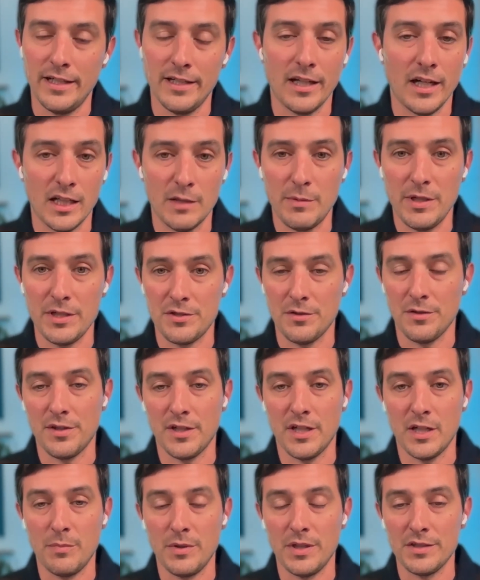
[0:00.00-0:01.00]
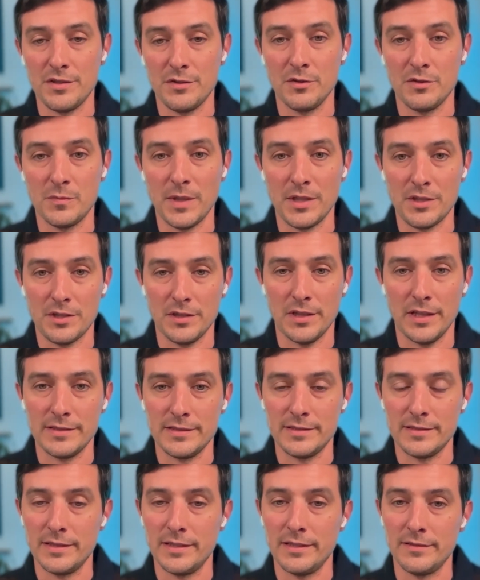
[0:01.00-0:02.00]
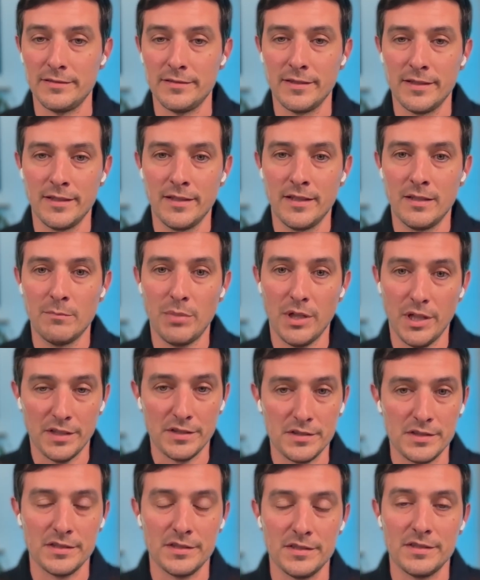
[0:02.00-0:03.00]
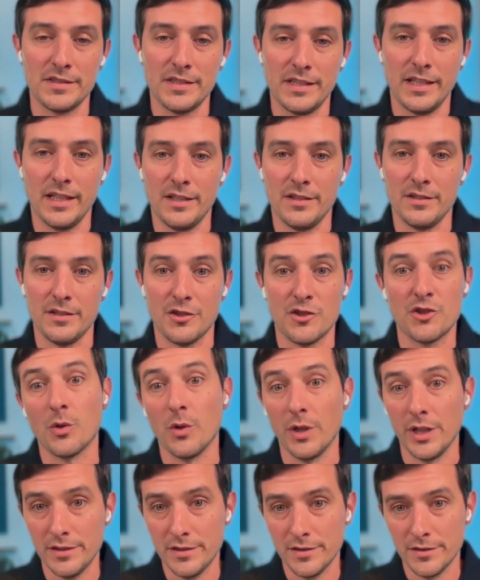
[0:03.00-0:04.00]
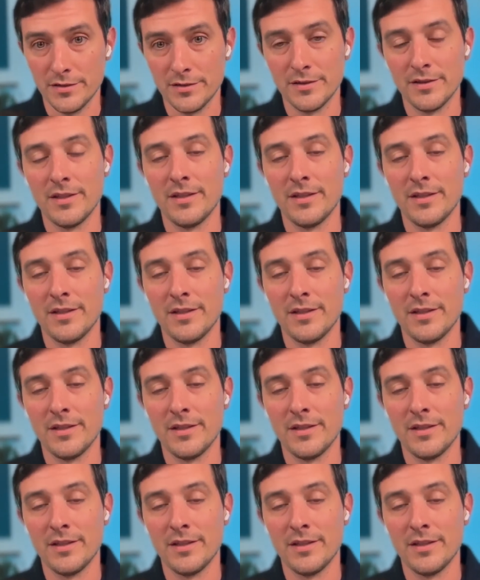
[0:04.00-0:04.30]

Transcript: an occupational therapist who specializes in Parkinson's in Detroit.